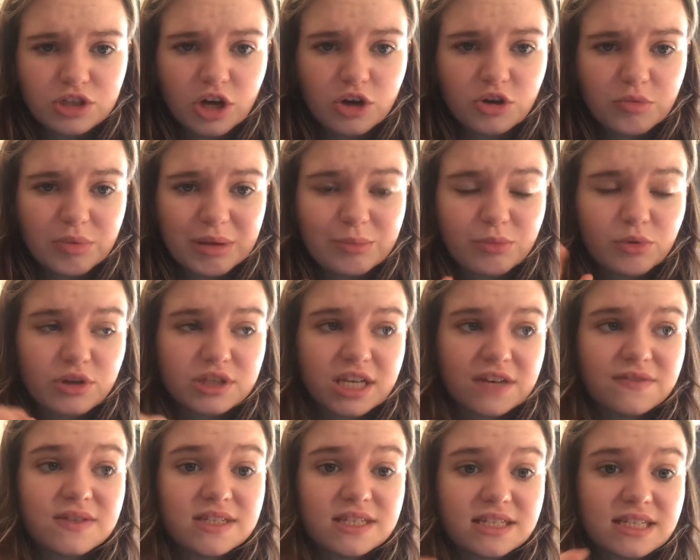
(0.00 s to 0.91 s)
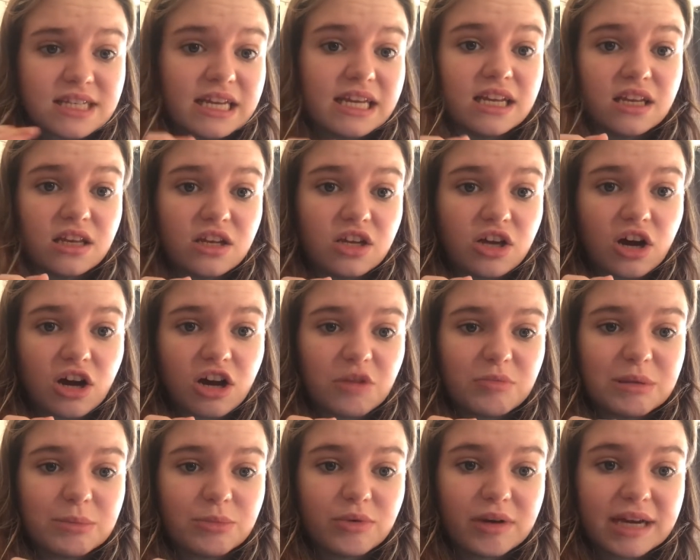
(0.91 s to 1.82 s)
older people because I've seen younger
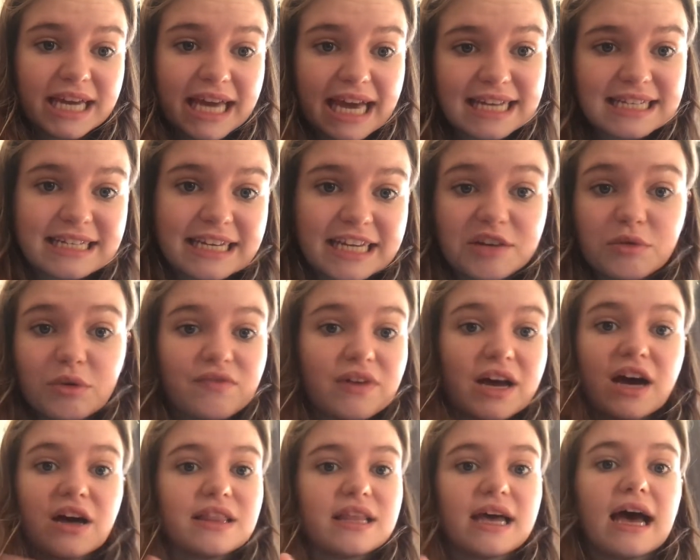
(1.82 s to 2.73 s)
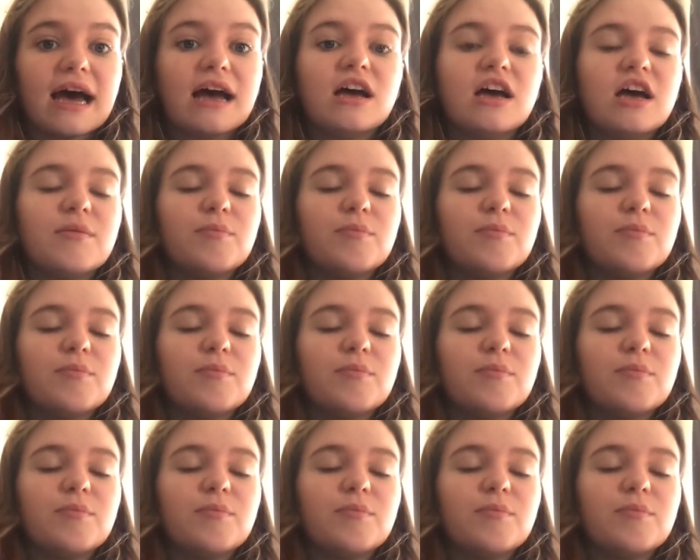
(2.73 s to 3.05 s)
people get in without that,